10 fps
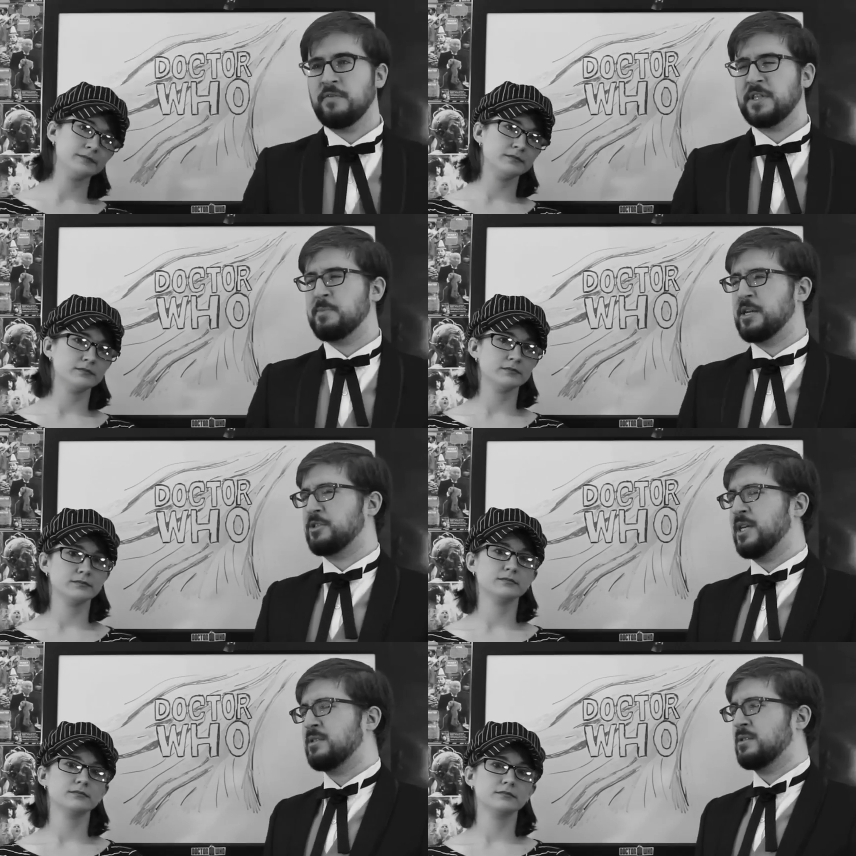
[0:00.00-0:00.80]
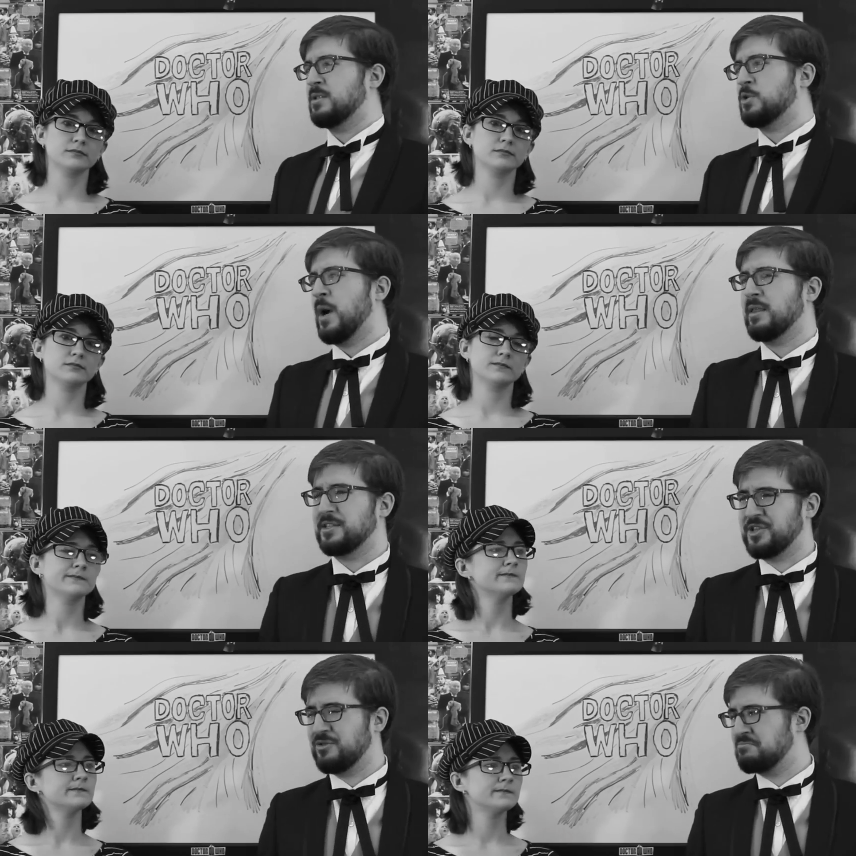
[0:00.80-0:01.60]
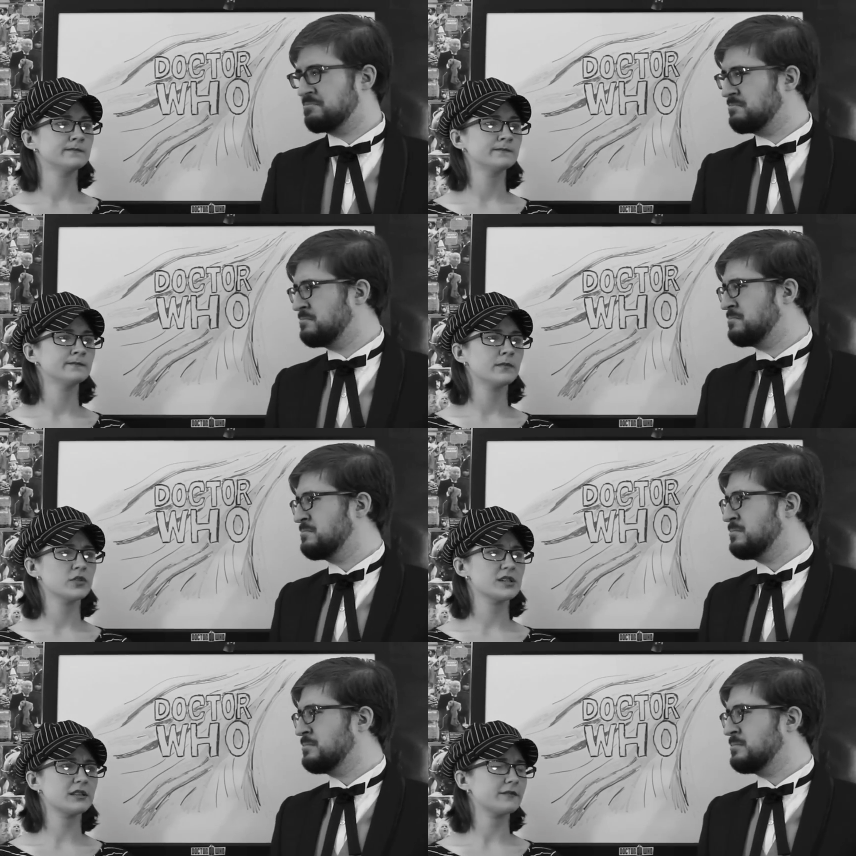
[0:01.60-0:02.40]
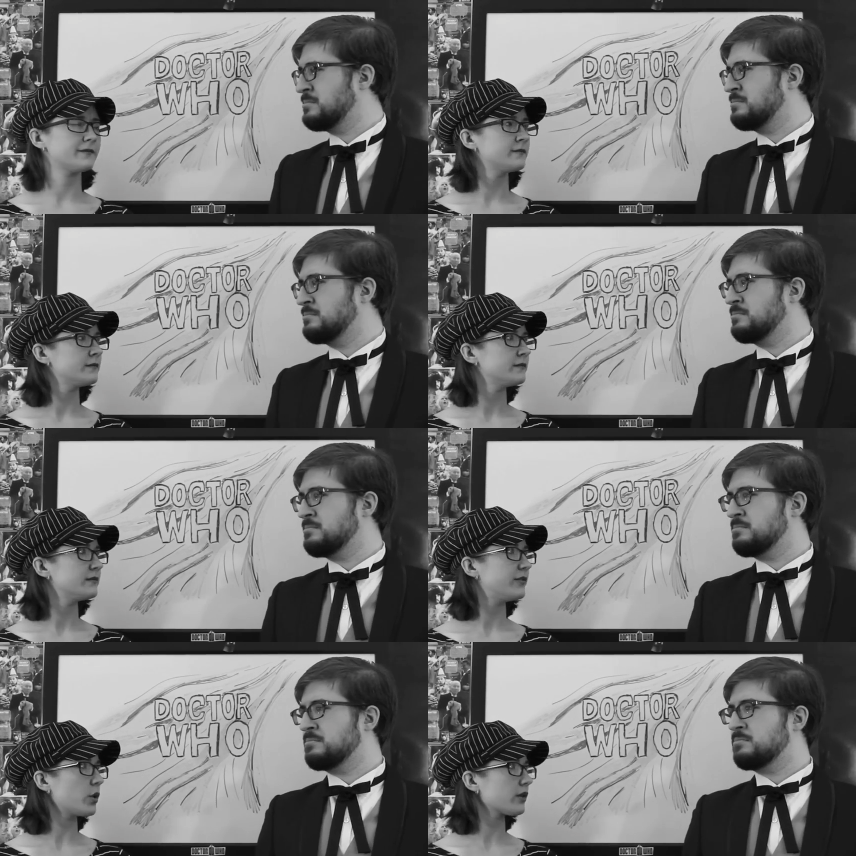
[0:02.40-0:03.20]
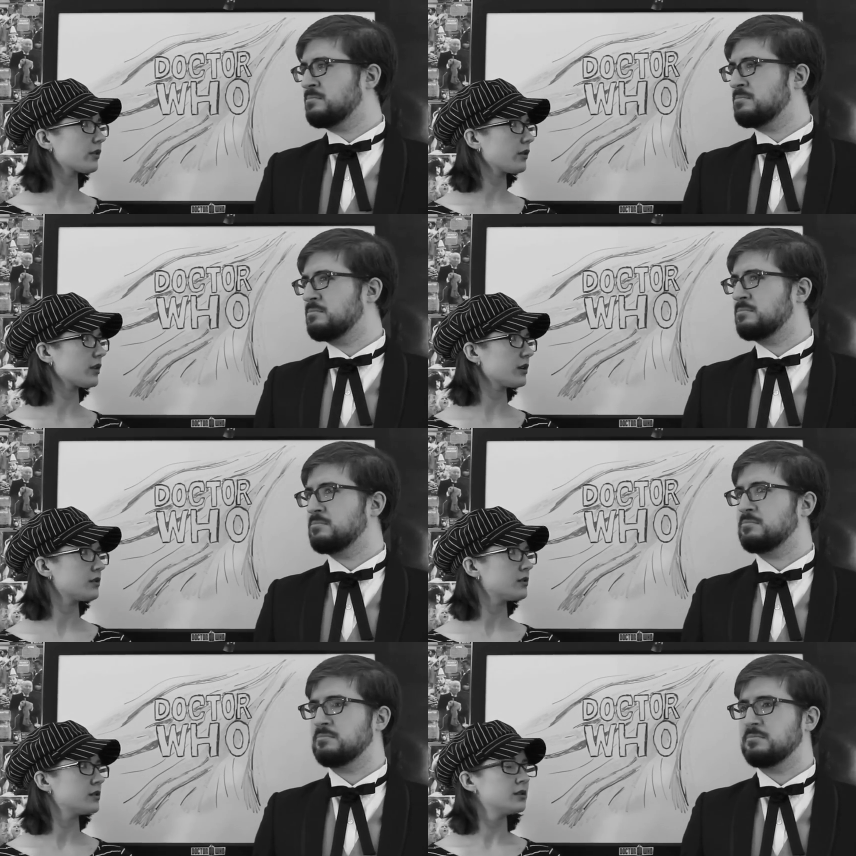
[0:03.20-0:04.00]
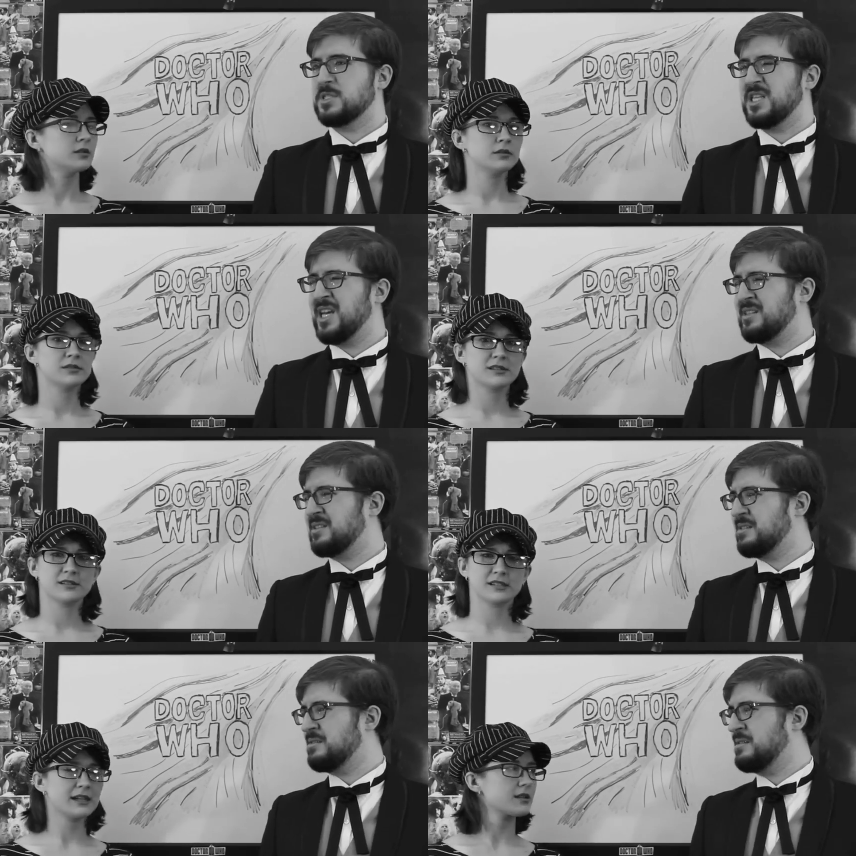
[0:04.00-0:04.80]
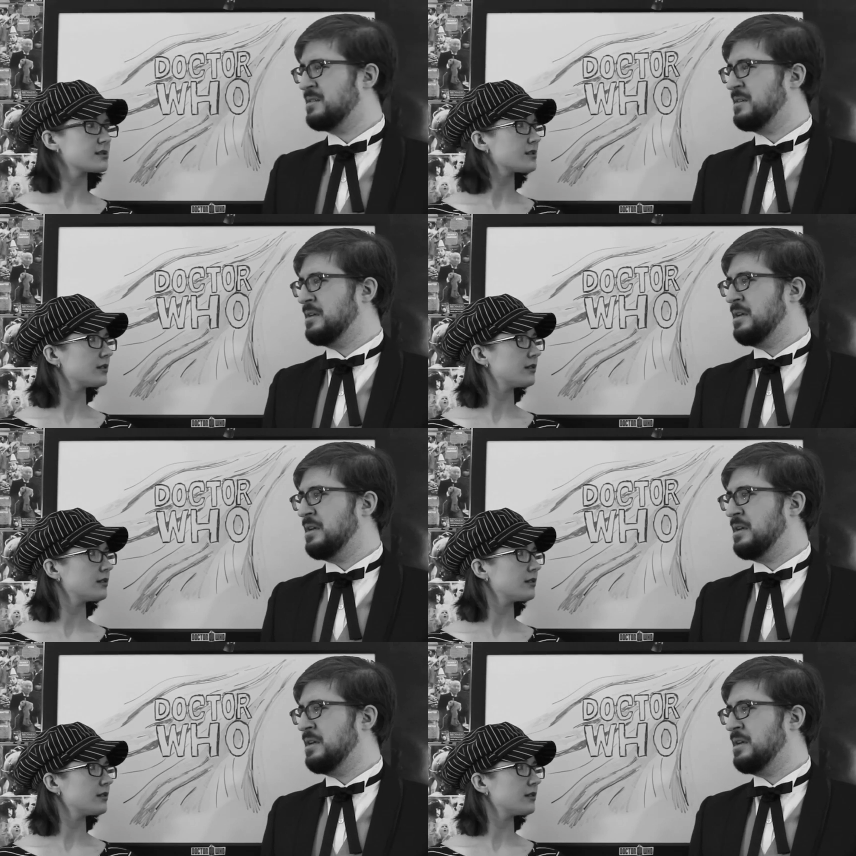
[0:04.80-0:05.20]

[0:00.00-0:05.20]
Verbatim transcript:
Speaker 1: Fifth dimension? That's the Twilight Zone.
Speaker 2: Wasn't that the fourth or the... sixth? Sixth?